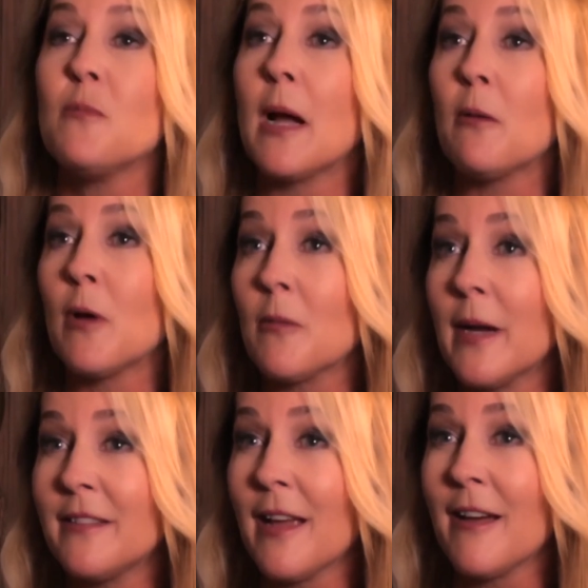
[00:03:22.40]
And you might want
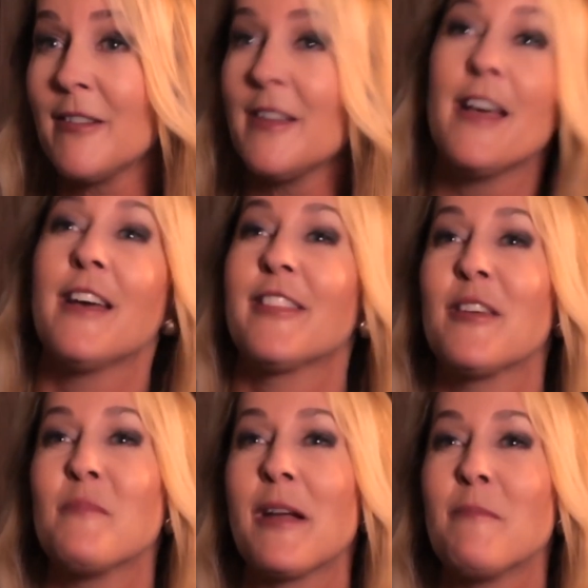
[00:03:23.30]
to write down
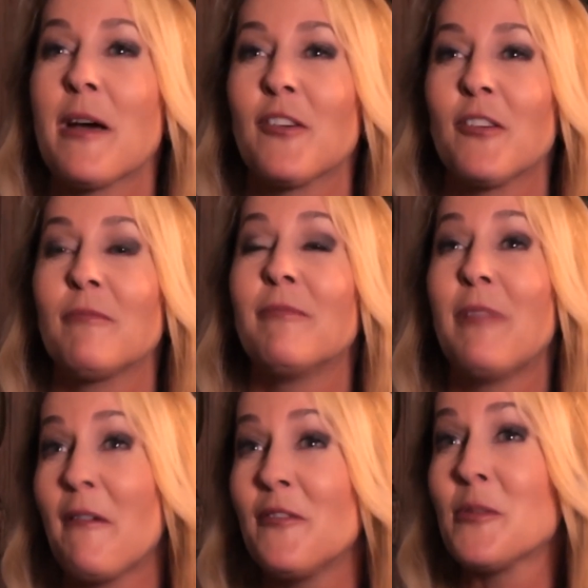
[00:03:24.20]
that my mother
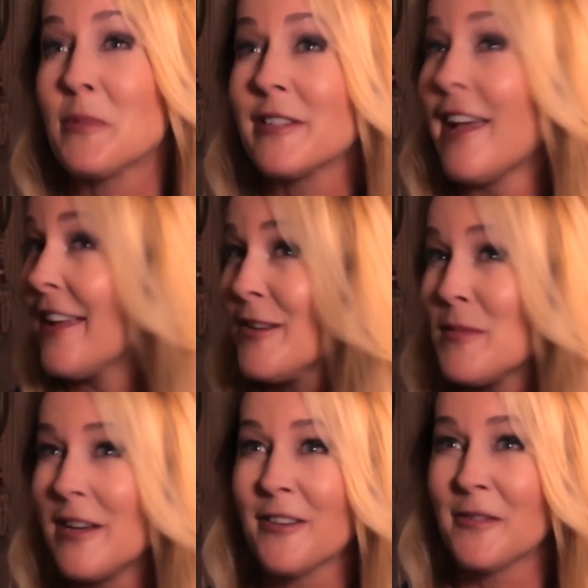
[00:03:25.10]
loved to
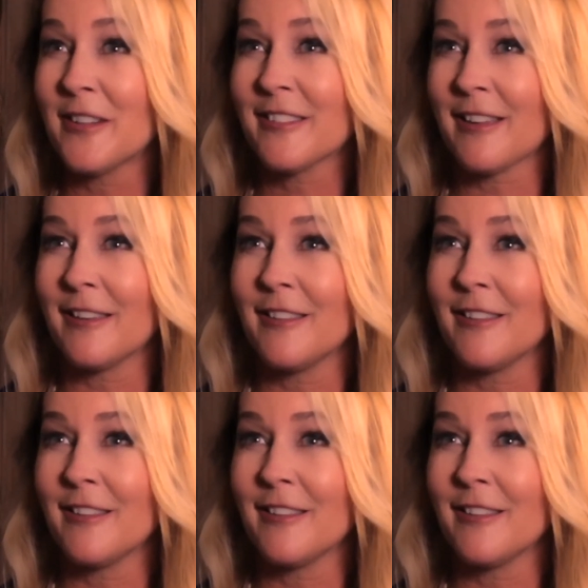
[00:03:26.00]
pretend to be her first